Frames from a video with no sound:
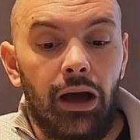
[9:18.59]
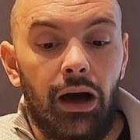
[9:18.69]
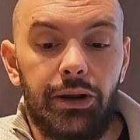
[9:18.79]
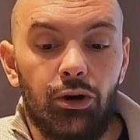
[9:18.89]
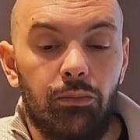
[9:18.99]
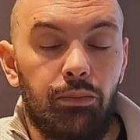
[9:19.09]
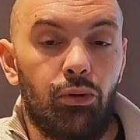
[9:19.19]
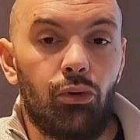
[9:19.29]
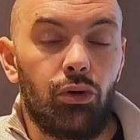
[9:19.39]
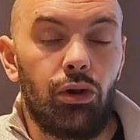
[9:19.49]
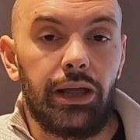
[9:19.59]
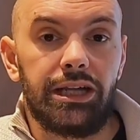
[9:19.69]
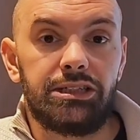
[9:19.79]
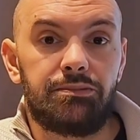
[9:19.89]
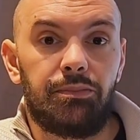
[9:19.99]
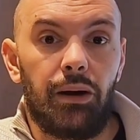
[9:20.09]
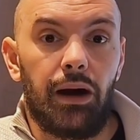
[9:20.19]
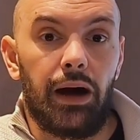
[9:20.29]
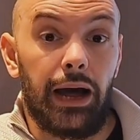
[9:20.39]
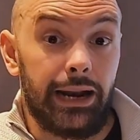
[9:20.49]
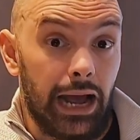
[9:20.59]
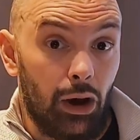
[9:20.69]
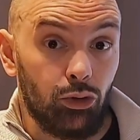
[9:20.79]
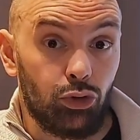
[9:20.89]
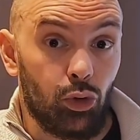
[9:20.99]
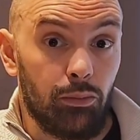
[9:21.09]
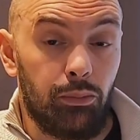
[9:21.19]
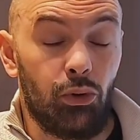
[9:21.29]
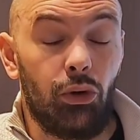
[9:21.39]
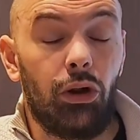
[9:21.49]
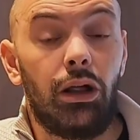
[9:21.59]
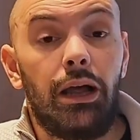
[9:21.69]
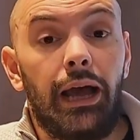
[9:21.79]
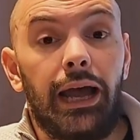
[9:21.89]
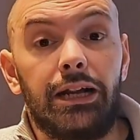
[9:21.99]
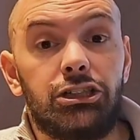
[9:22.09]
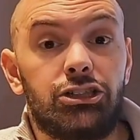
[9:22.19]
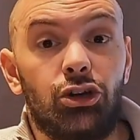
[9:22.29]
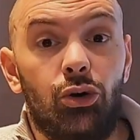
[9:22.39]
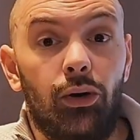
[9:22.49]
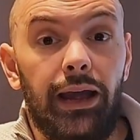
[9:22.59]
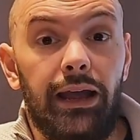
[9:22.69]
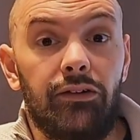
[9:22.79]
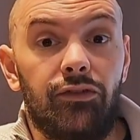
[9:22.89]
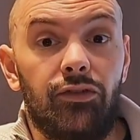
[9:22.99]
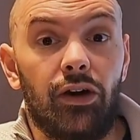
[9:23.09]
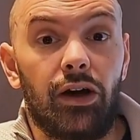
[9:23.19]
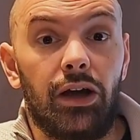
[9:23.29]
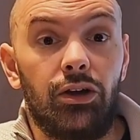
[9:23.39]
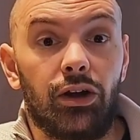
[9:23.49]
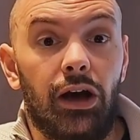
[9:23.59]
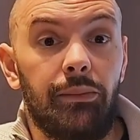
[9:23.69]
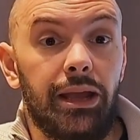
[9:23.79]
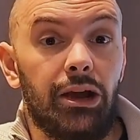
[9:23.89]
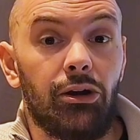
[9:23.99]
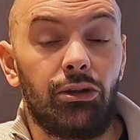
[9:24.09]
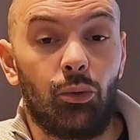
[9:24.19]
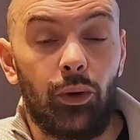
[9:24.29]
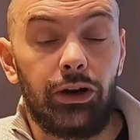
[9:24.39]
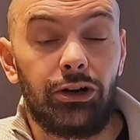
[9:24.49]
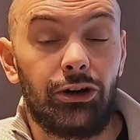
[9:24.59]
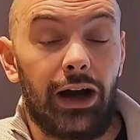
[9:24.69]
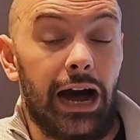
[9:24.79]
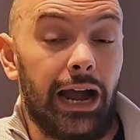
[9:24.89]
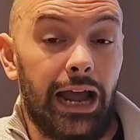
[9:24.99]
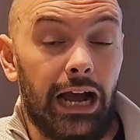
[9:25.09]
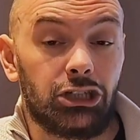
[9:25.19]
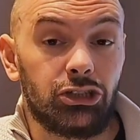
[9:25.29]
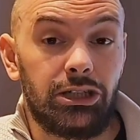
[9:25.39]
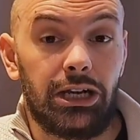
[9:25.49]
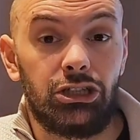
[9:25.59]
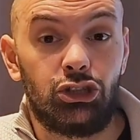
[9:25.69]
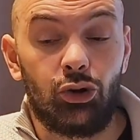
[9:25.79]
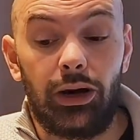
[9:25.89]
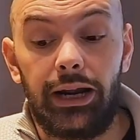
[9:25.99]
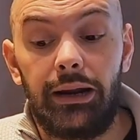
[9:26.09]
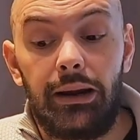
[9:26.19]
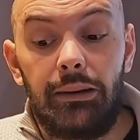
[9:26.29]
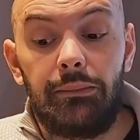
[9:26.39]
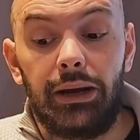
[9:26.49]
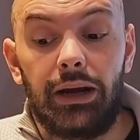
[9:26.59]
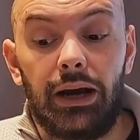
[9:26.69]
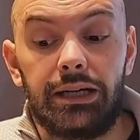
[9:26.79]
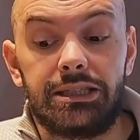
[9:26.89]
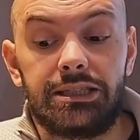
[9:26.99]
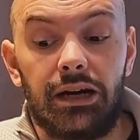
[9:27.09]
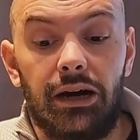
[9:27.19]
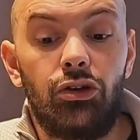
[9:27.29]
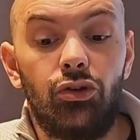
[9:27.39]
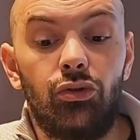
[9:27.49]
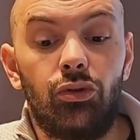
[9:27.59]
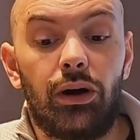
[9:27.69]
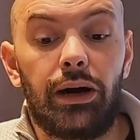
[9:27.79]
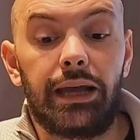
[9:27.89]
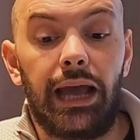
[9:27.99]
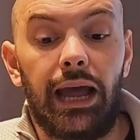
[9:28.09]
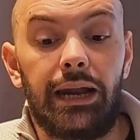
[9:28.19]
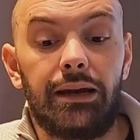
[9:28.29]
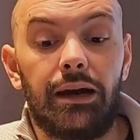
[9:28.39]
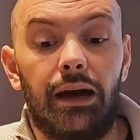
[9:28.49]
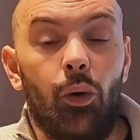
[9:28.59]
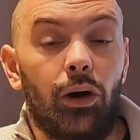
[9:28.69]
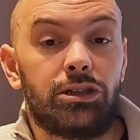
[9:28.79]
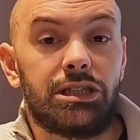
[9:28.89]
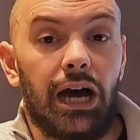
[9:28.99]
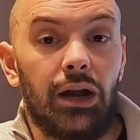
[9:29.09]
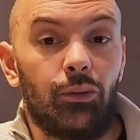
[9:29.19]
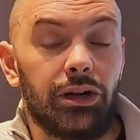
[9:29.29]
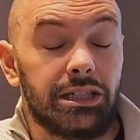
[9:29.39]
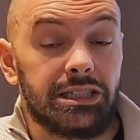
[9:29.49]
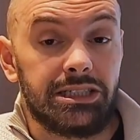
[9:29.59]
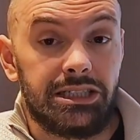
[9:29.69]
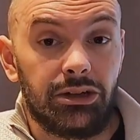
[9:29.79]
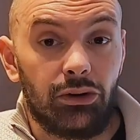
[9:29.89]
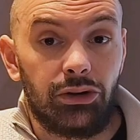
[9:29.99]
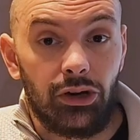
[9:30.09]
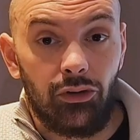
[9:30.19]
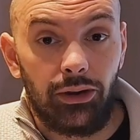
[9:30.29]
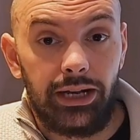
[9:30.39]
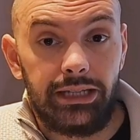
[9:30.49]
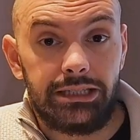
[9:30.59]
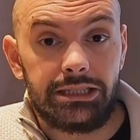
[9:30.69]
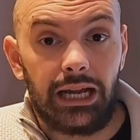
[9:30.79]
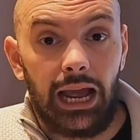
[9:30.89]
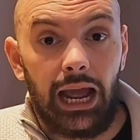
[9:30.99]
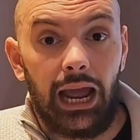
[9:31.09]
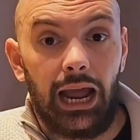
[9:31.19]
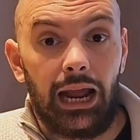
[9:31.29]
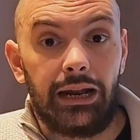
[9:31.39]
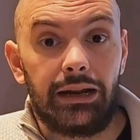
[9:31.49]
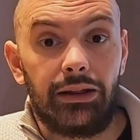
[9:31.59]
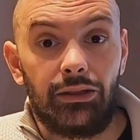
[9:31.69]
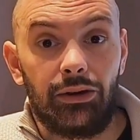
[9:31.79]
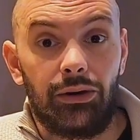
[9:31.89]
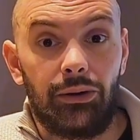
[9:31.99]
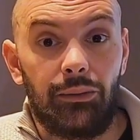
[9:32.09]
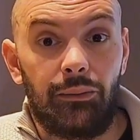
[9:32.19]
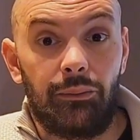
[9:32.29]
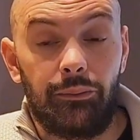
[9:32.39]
Mineral pool is an outdoor pool, and so if you're coming here in the winter, I actually enjoy it because you can go outside when it's 0 degrees, and the